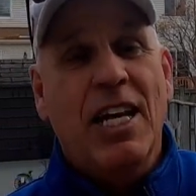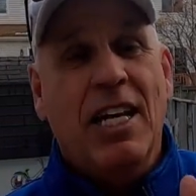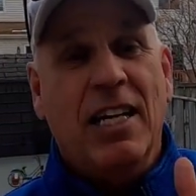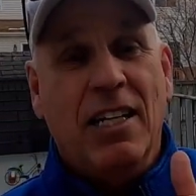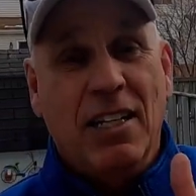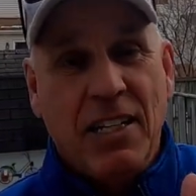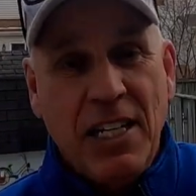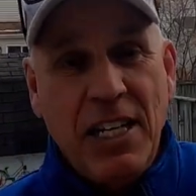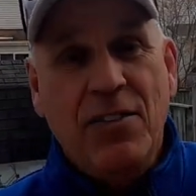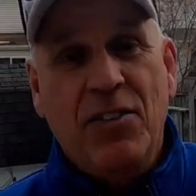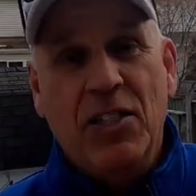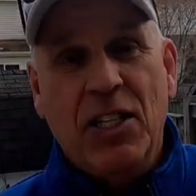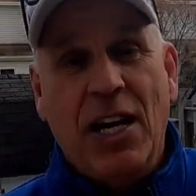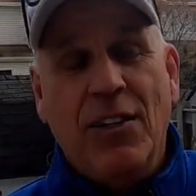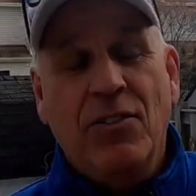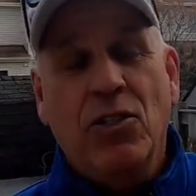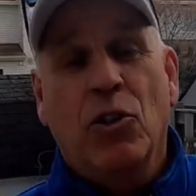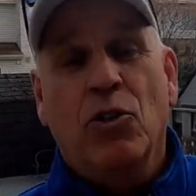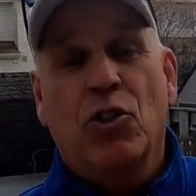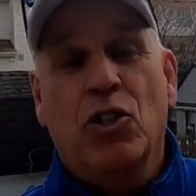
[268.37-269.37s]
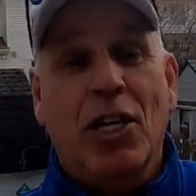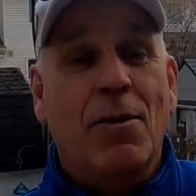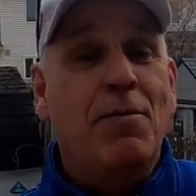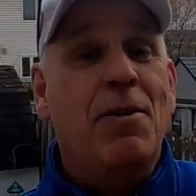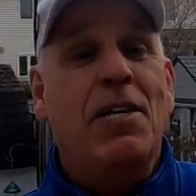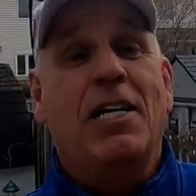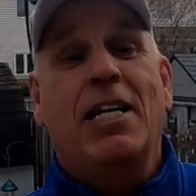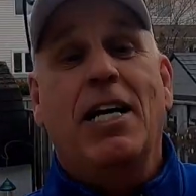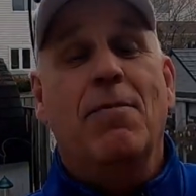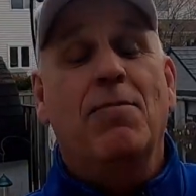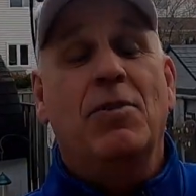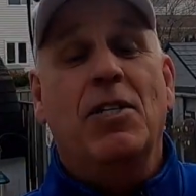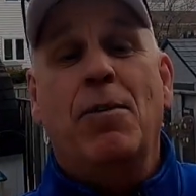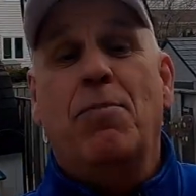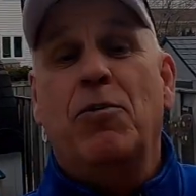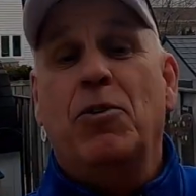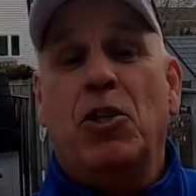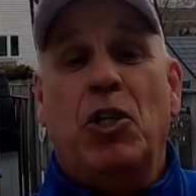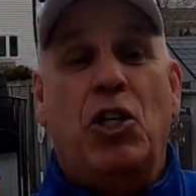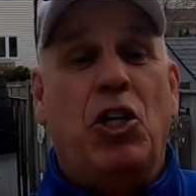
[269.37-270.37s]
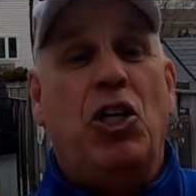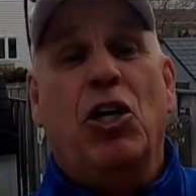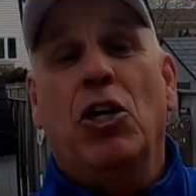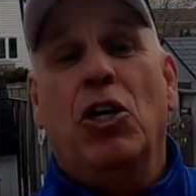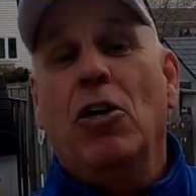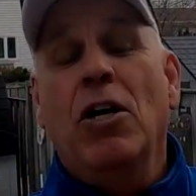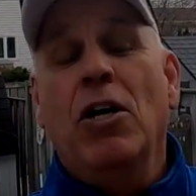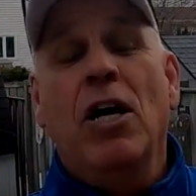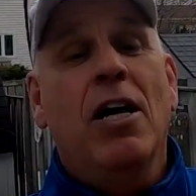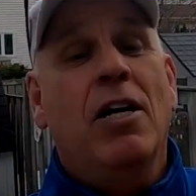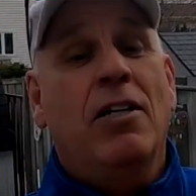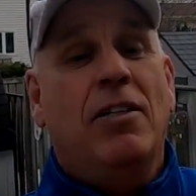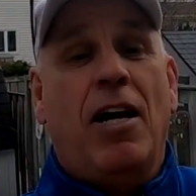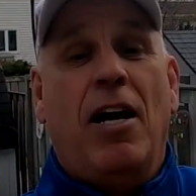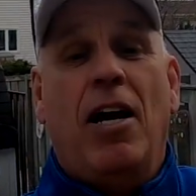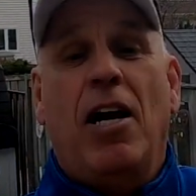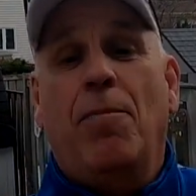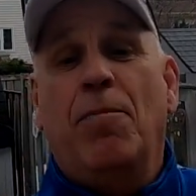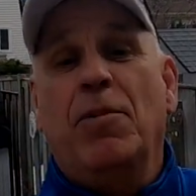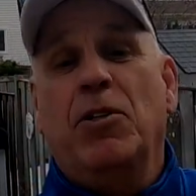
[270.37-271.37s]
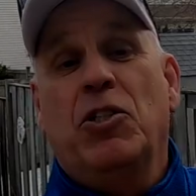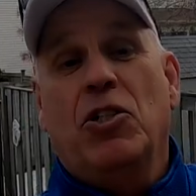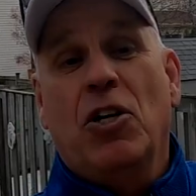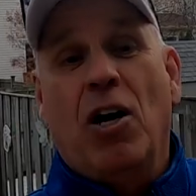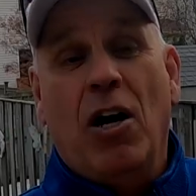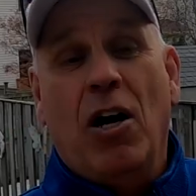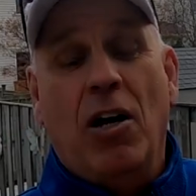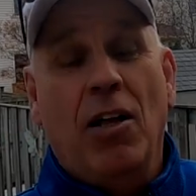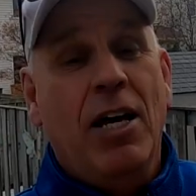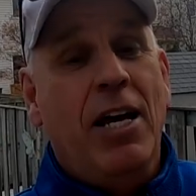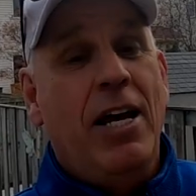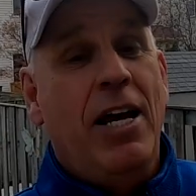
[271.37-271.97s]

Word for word: leaves us or somebody comes up with a cure to help us all